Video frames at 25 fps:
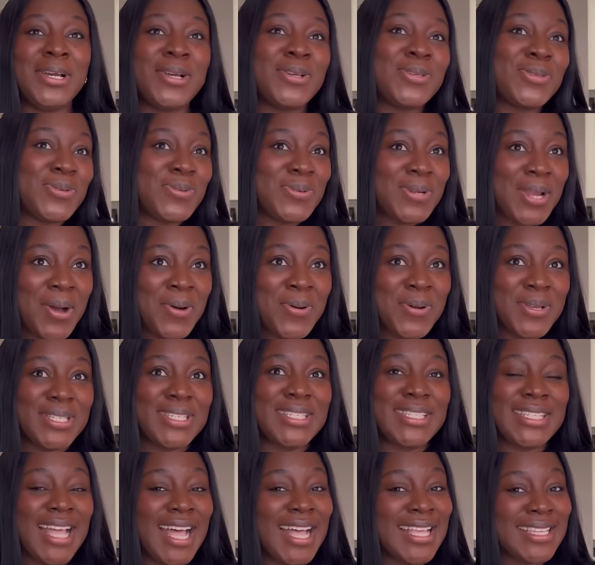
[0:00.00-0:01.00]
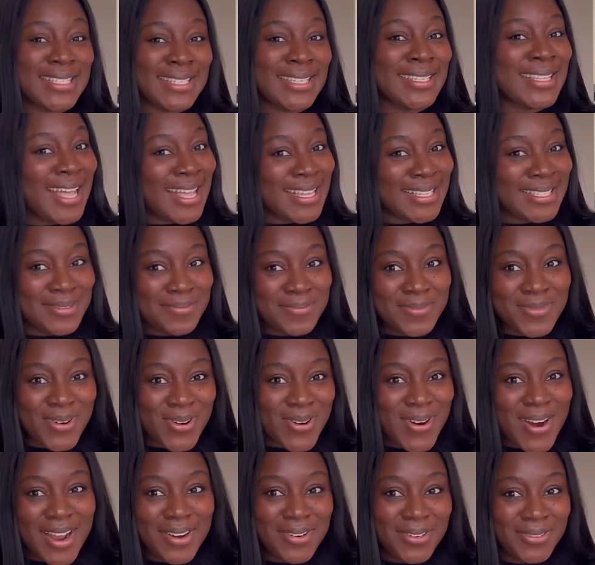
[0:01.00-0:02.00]
So that was that's that's the
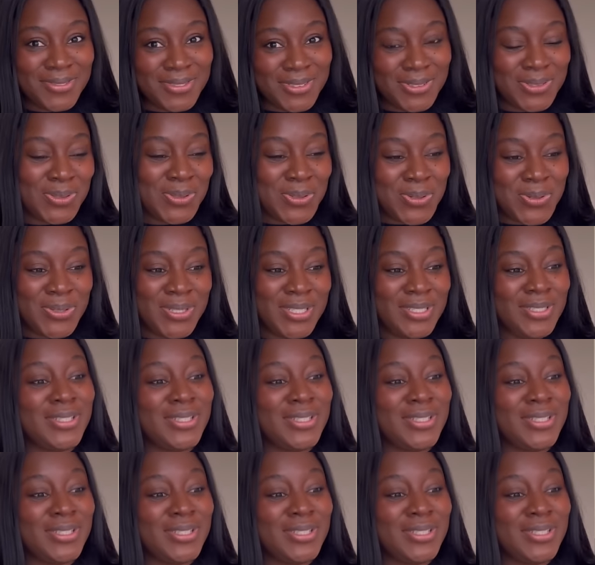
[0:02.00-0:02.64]
moral of the story.